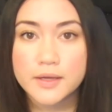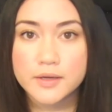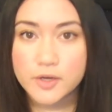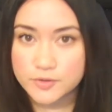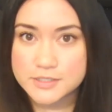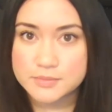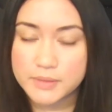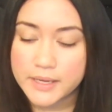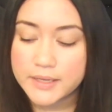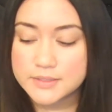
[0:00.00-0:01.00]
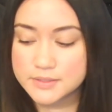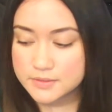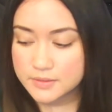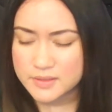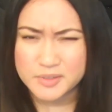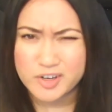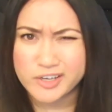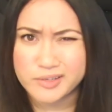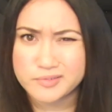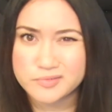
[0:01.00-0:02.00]
goes as planned. It
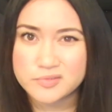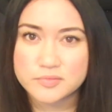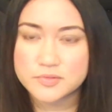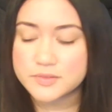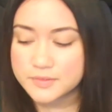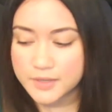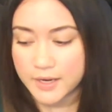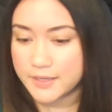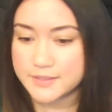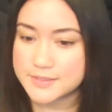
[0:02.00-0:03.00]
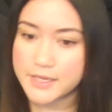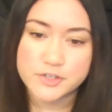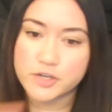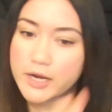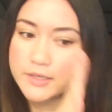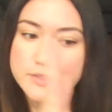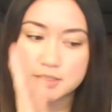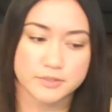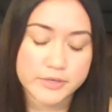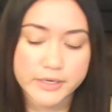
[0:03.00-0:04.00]
already kind of sidetracked,
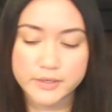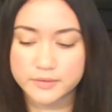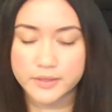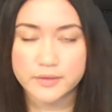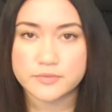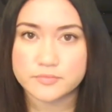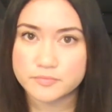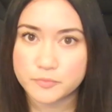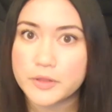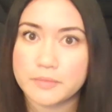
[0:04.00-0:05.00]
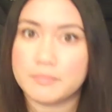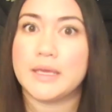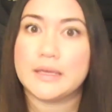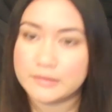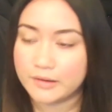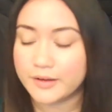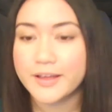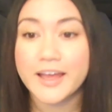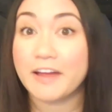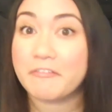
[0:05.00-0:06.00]
right? Like with me,
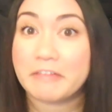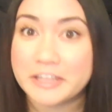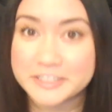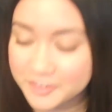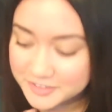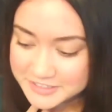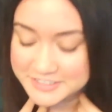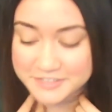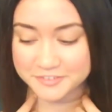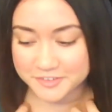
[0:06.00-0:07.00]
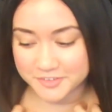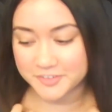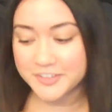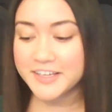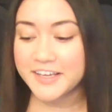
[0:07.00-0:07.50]
everything's always difficult.